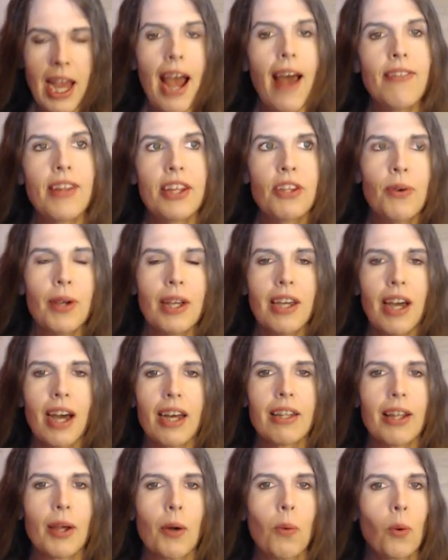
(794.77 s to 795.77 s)
and then you can
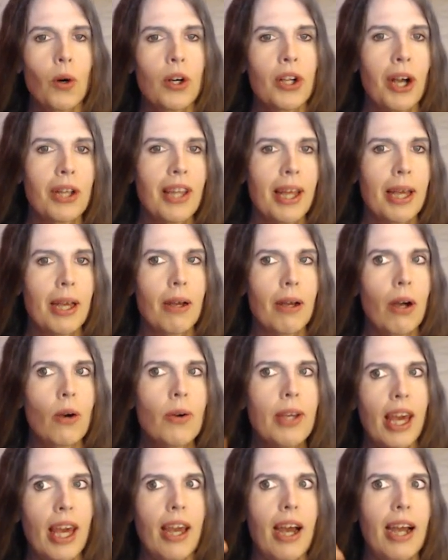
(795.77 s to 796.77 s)
kind of, like, work on, like,
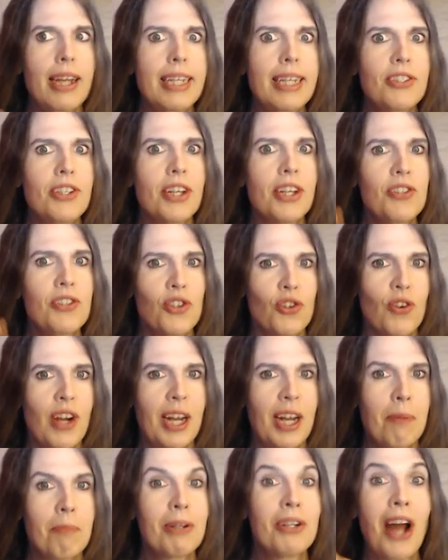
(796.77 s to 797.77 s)
okay, I need to
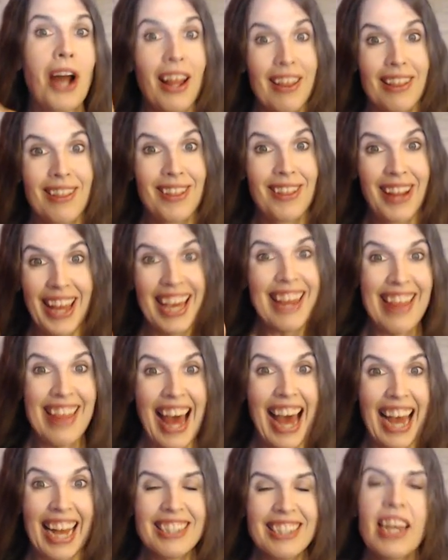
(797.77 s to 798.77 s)
constrain it, but not like
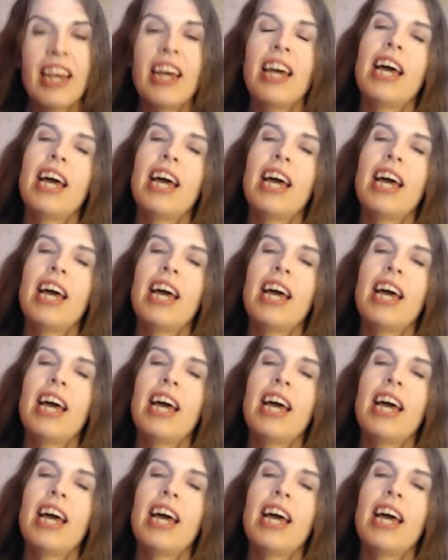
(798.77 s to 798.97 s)
that.